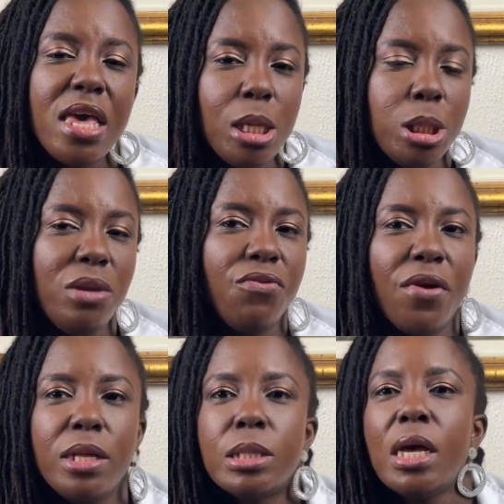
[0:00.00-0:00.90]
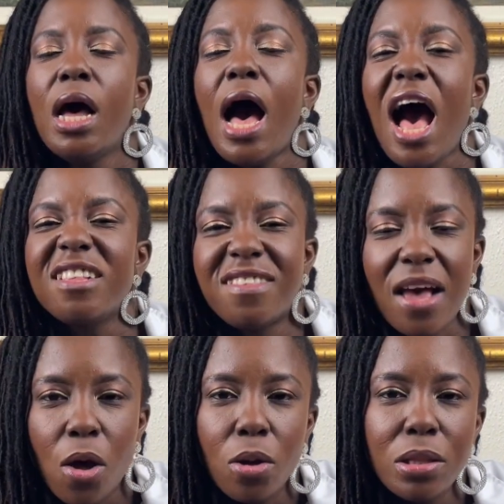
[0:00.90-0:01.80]
is different. And
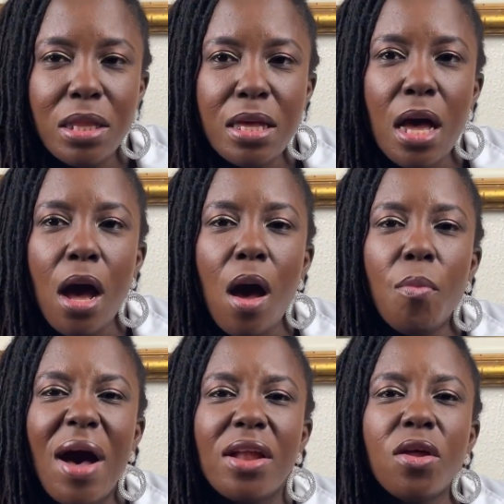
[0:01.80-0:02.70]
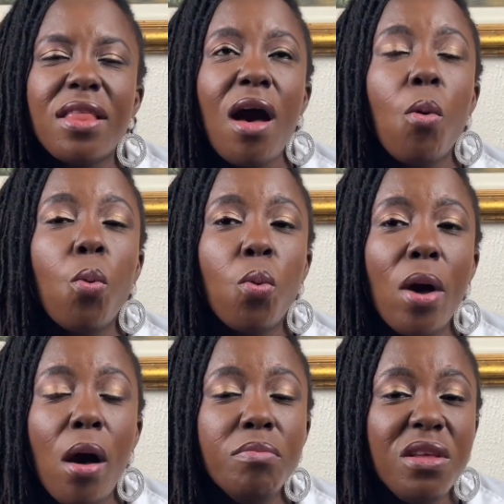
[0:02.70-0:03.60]
secondly, another
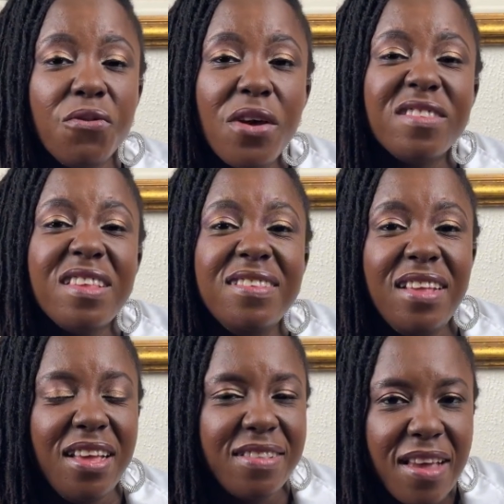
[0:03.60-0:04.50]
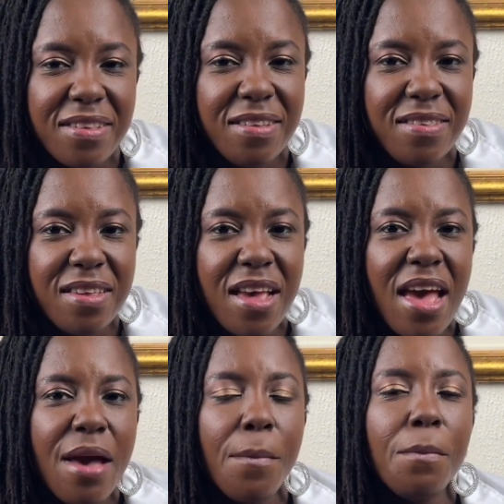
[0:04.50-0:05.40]
difference is the intensity.
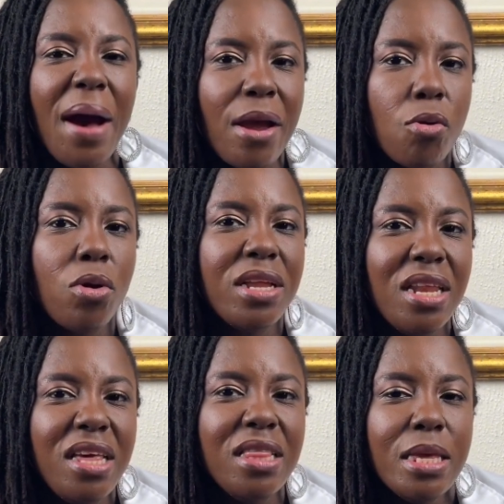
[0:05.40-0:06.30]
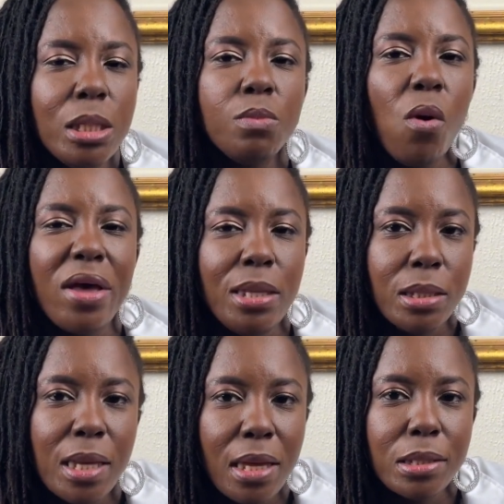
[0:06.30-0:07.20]
Microneedling is more
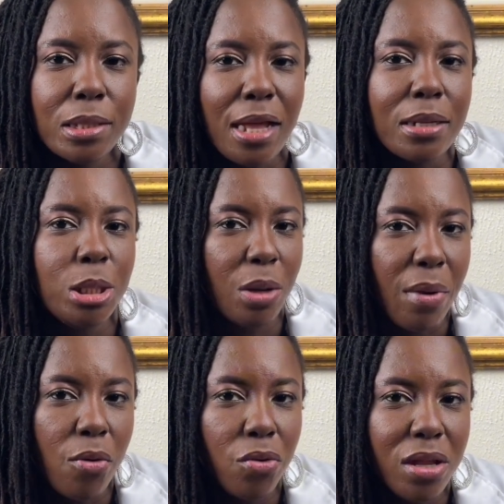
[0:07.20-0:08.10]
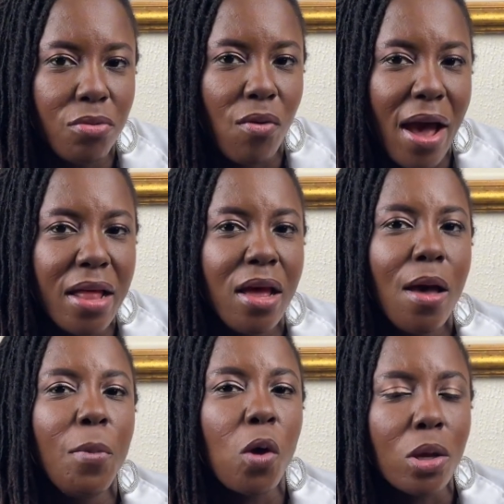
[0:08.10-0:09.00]
intense than Dermarolling, right?
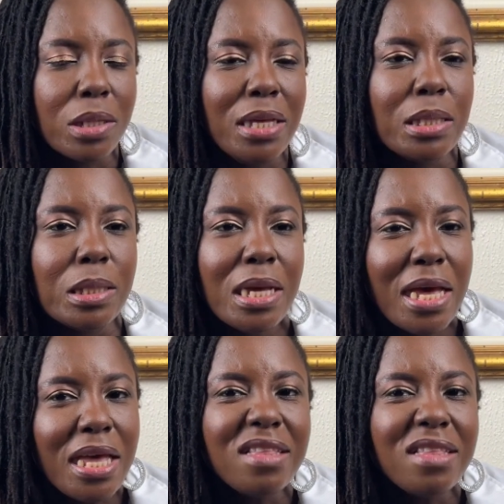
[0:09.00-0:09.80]
Because it